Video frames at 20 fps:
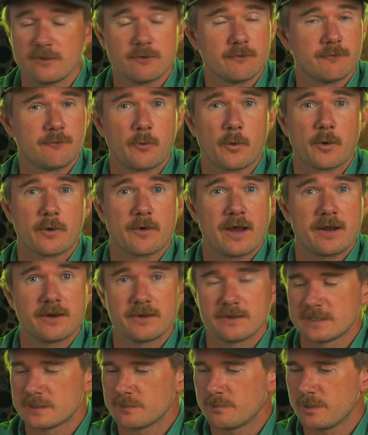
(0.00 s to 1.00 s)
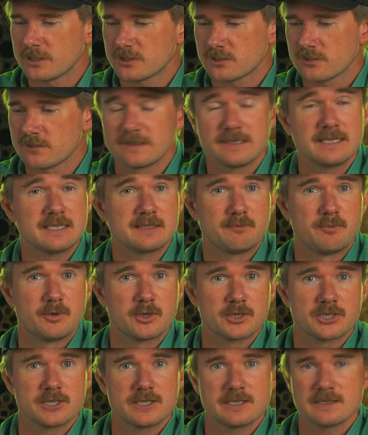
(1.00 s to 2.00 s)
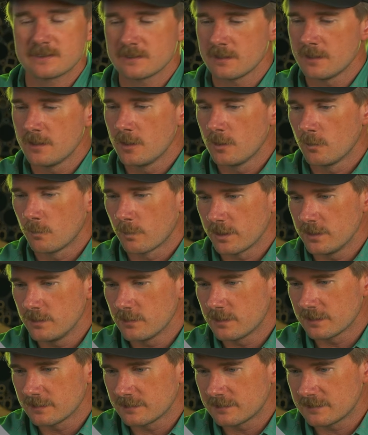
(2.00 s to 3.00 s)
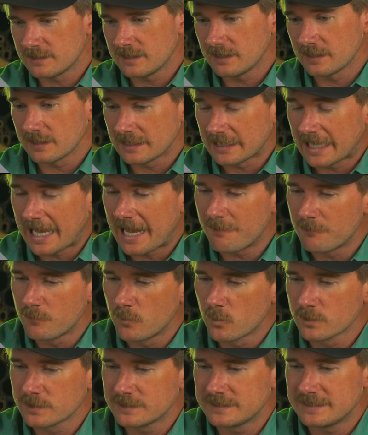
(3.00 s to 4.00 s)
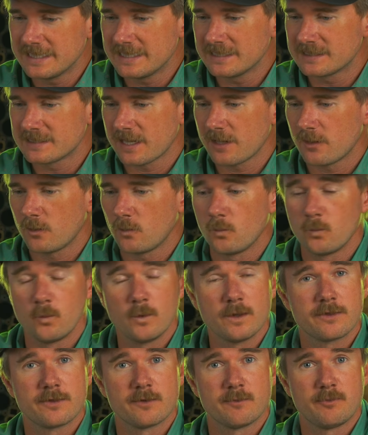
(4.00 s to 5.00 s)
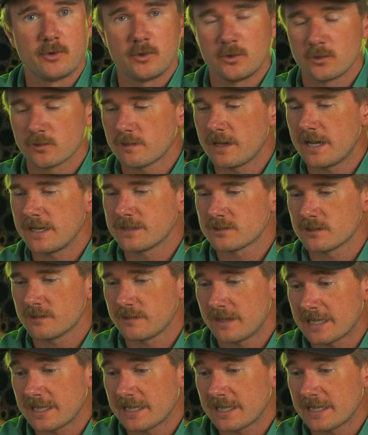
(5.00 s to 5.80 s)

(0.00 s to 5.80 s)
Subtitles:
the foreground of this picture in these bushes, where you can see a lot more detail with the polarizer.